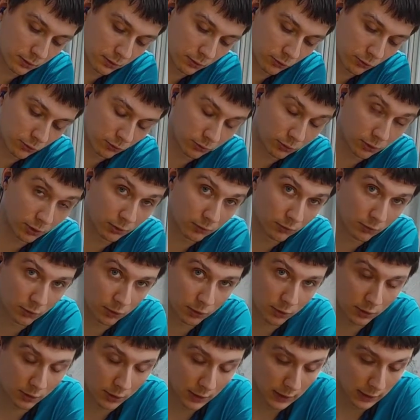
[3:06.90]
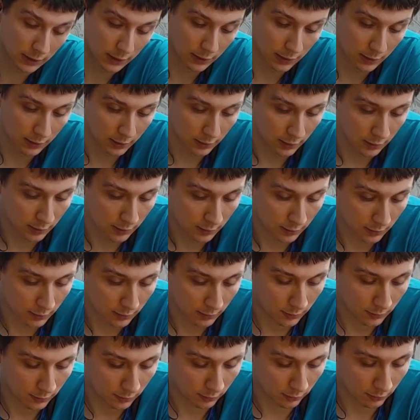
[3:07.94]
shock towers
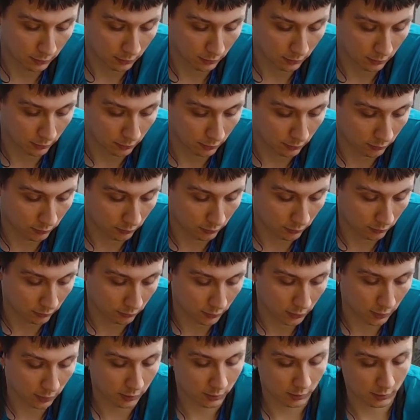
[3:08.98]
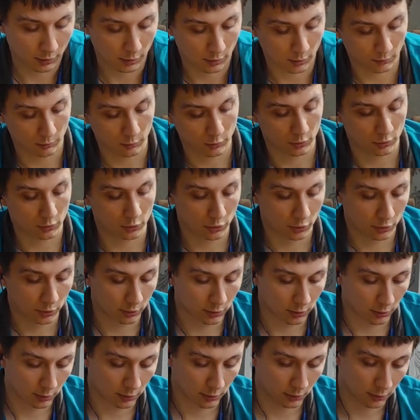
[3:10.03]
to gain some
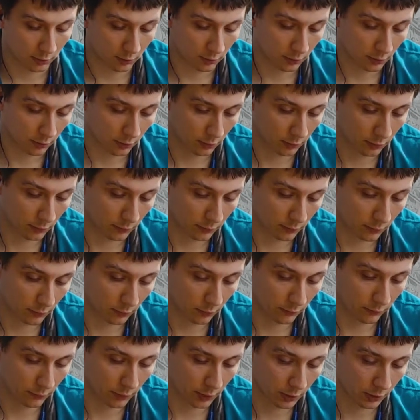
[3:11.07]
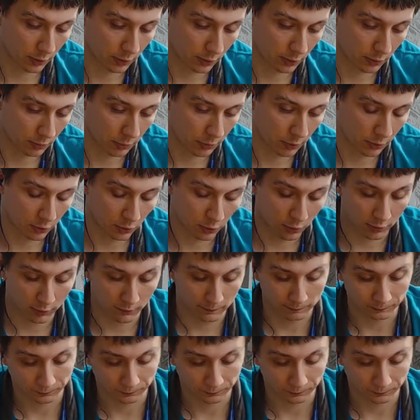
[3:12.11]
rigidity for the front suspension.